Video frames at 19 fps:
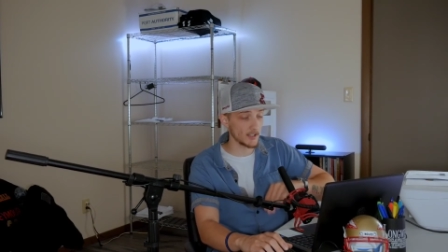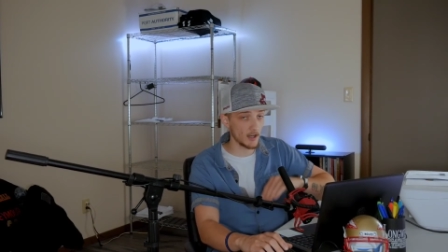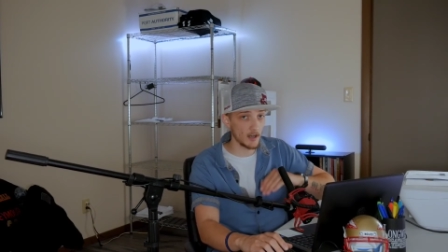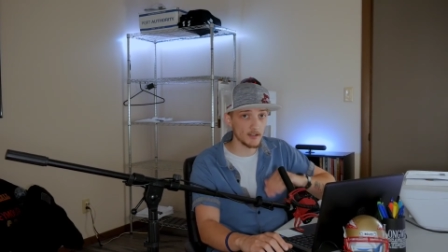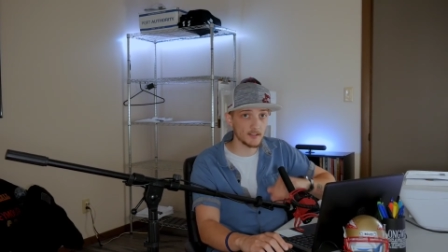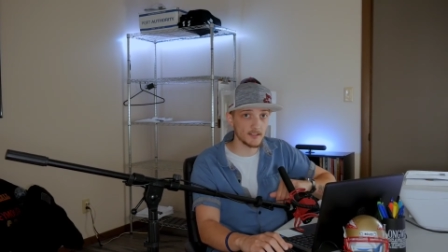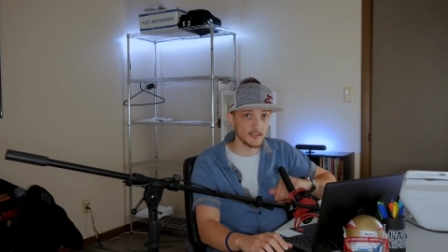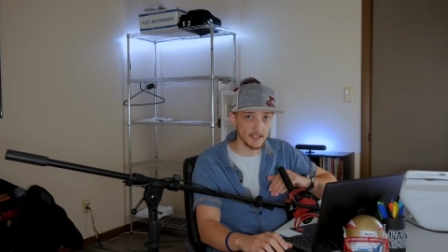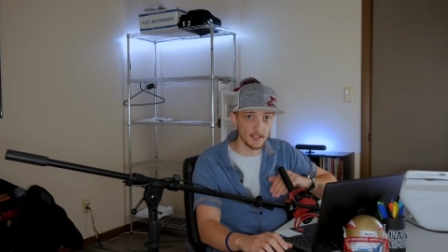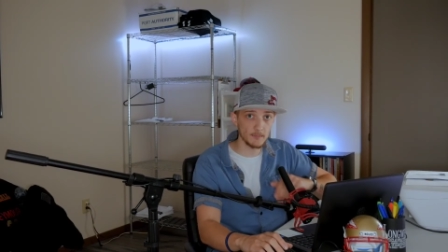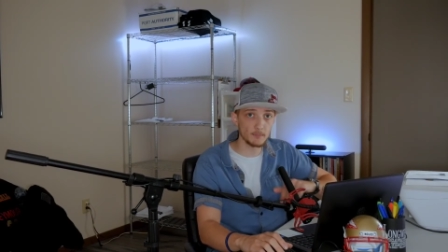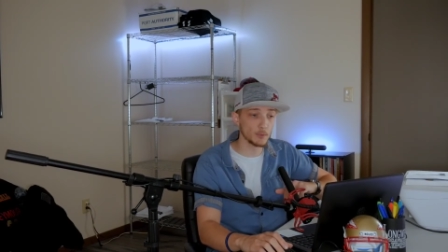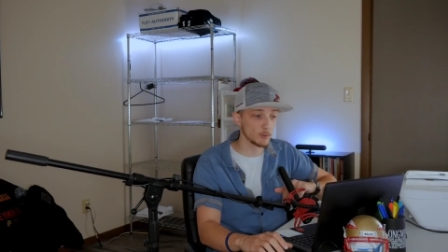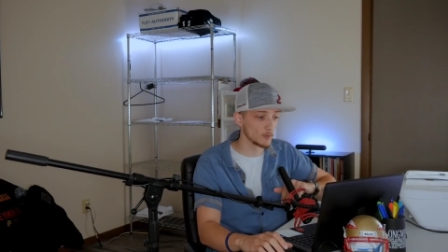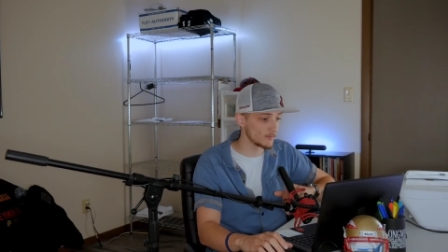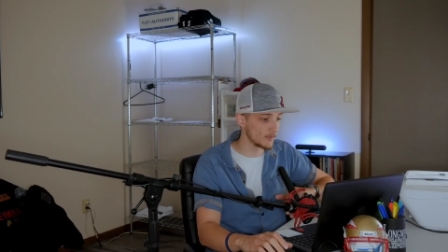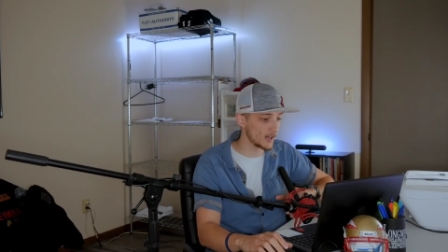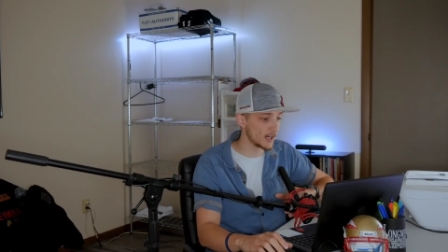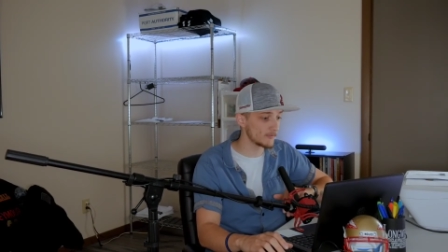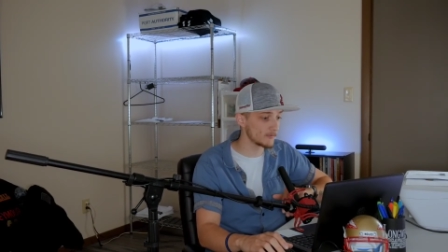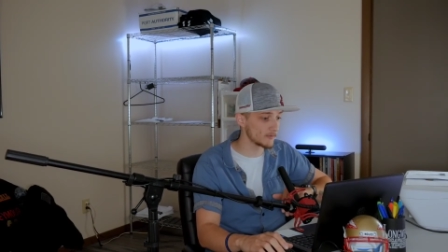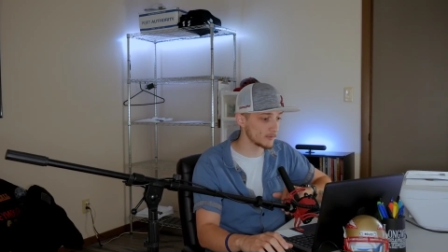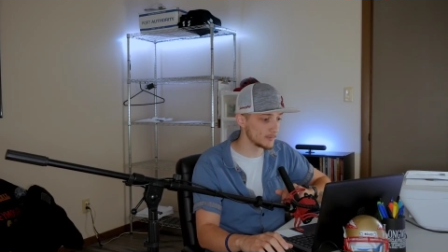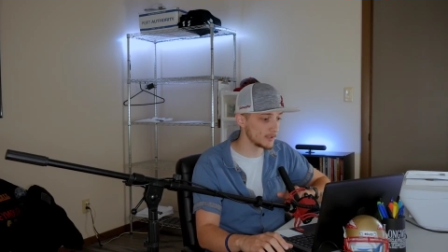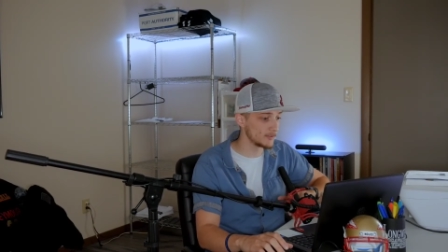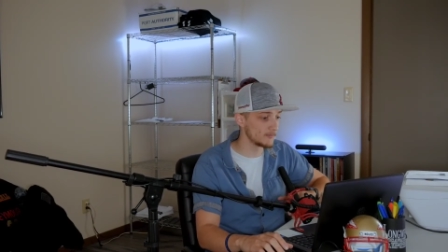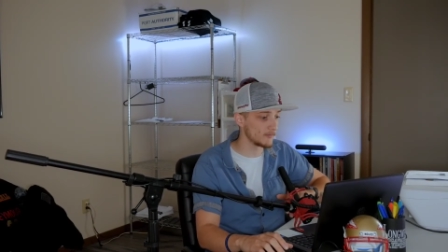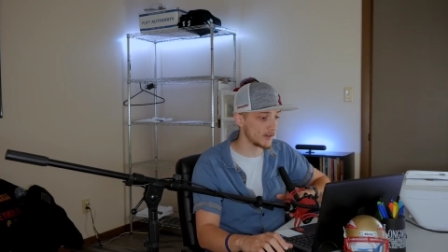God did provide
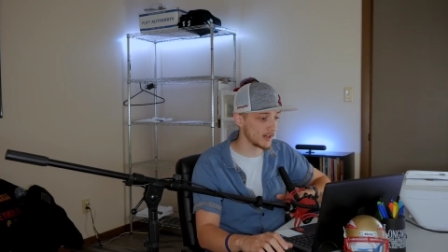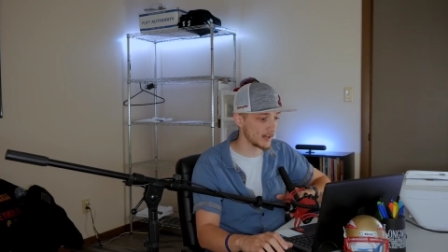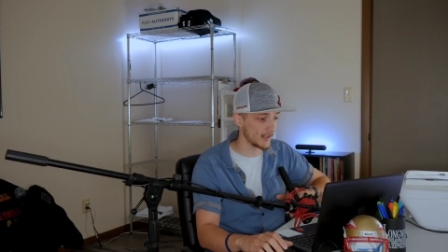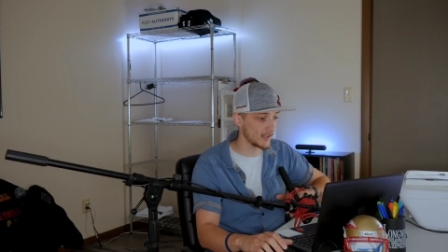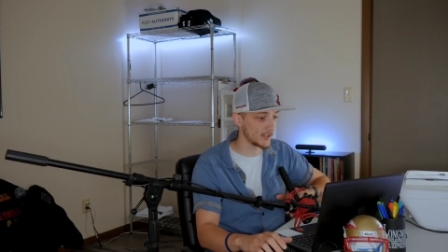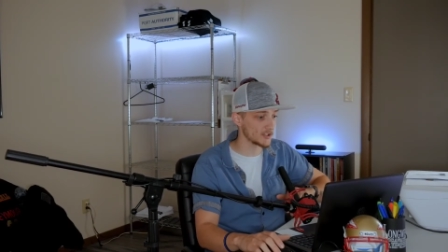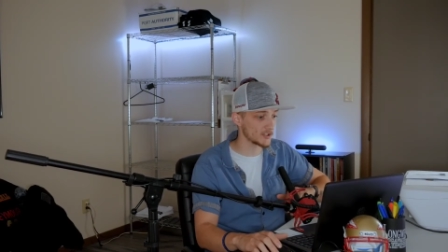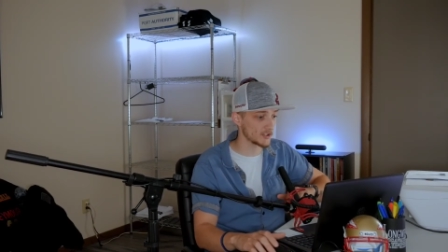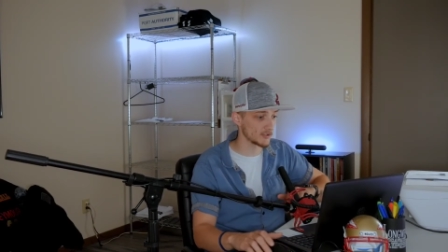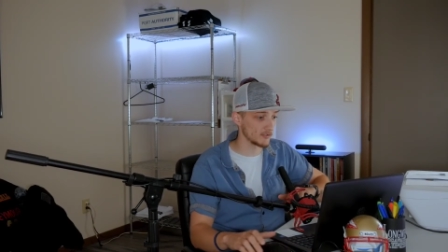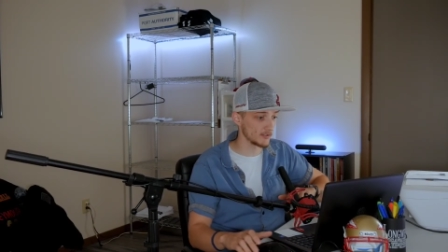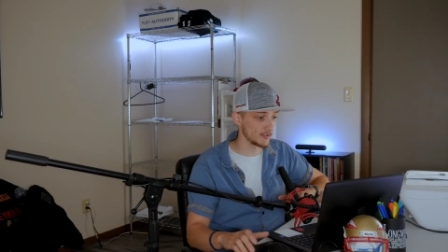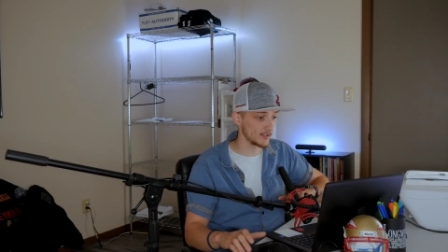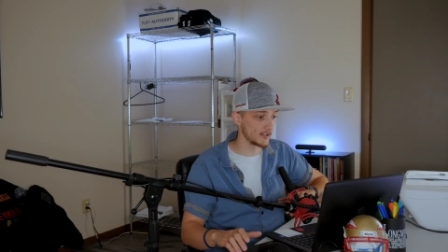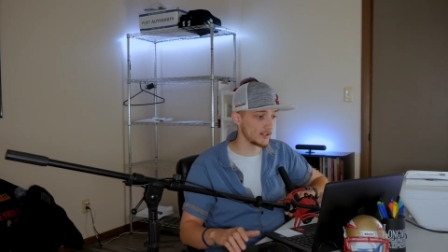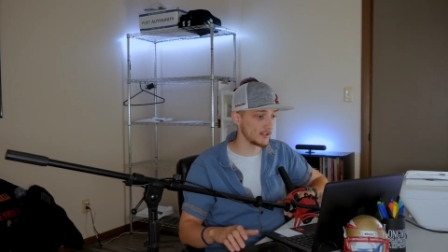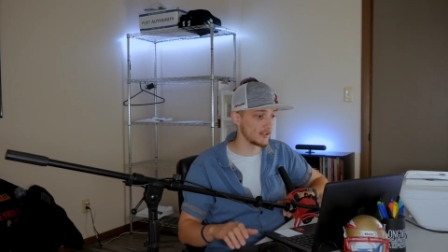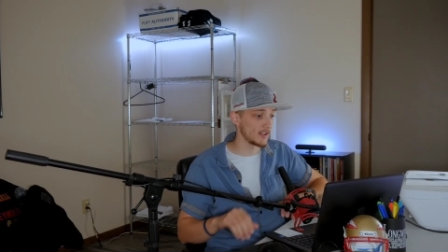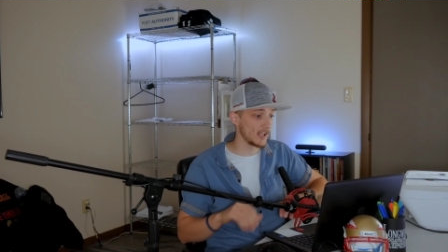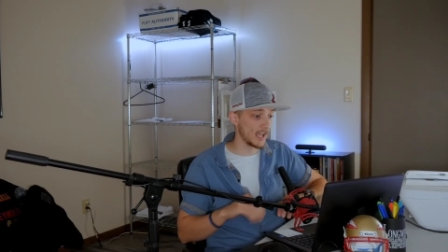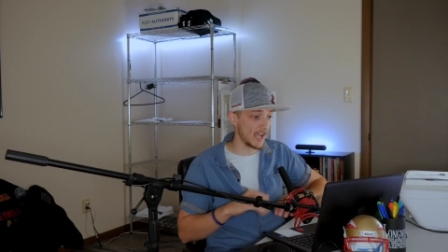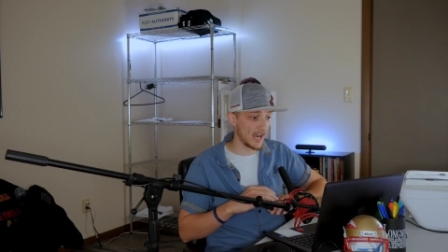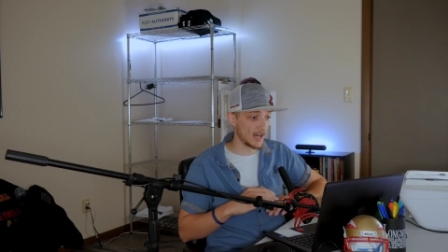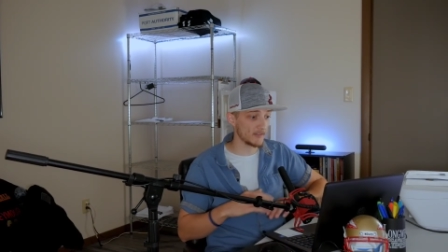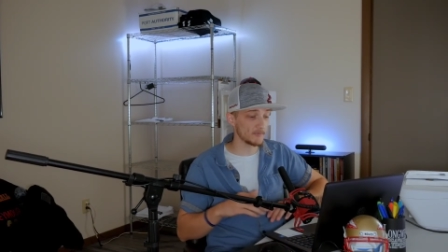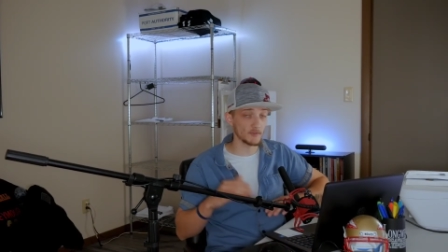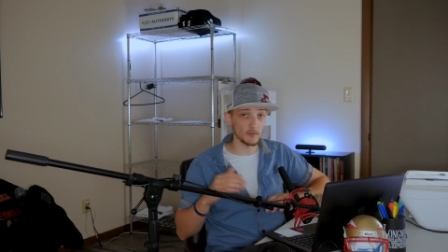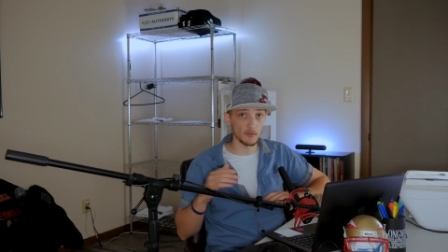for me financially
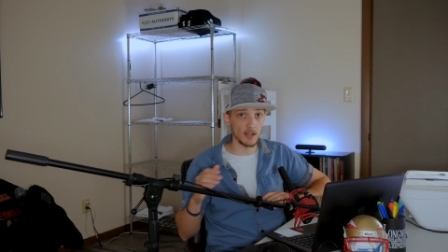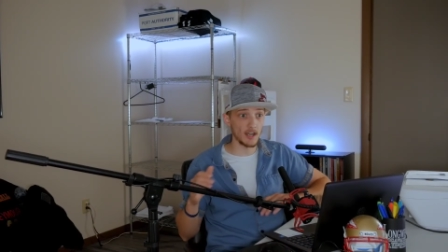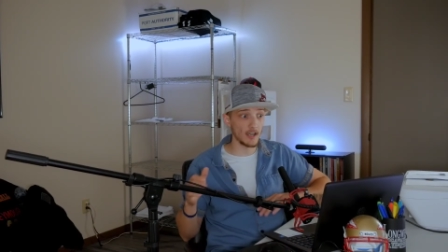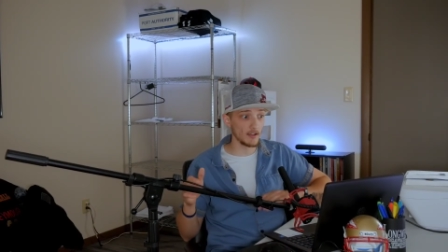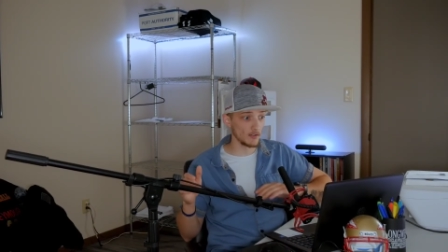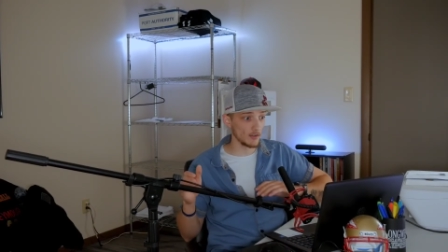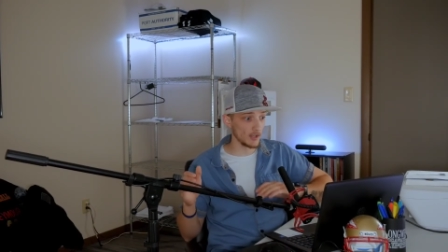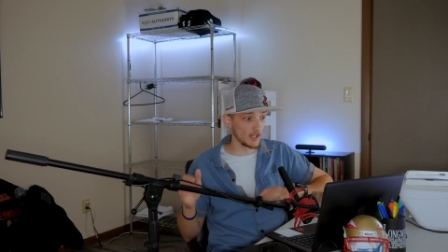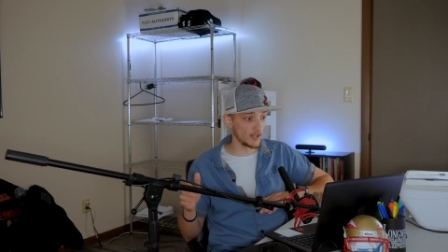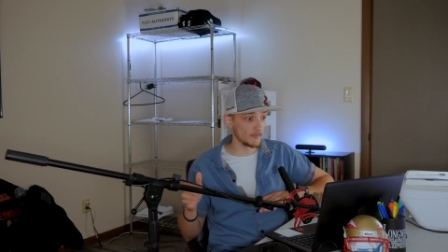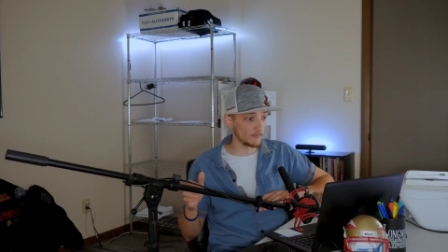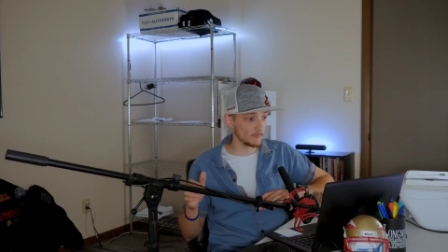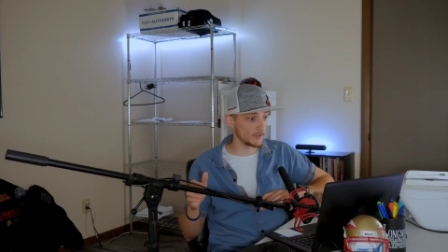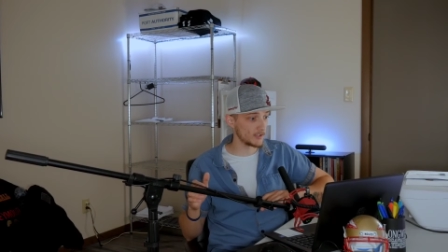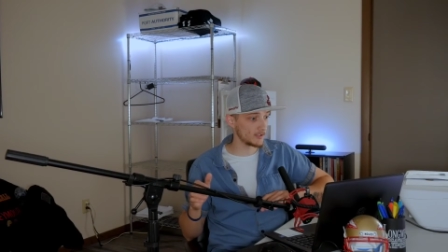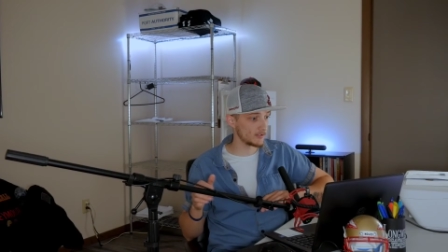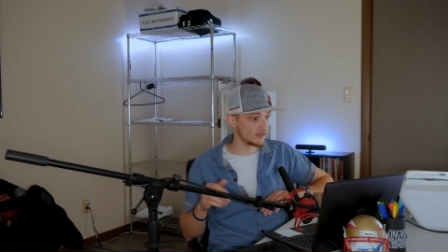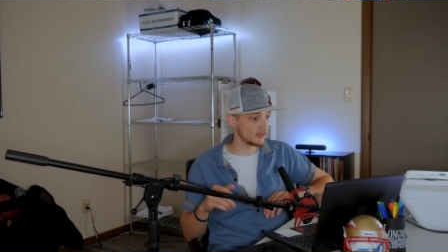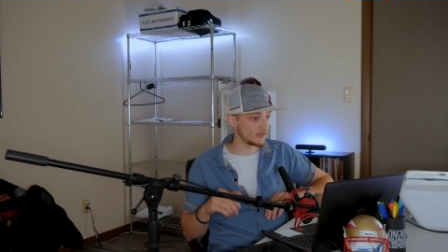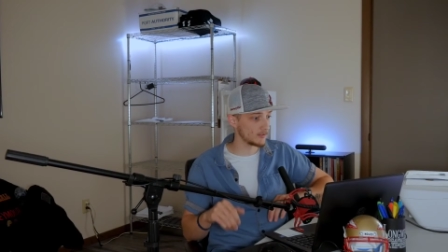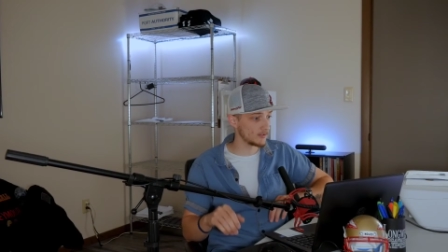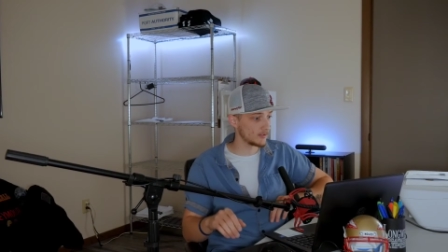after I left.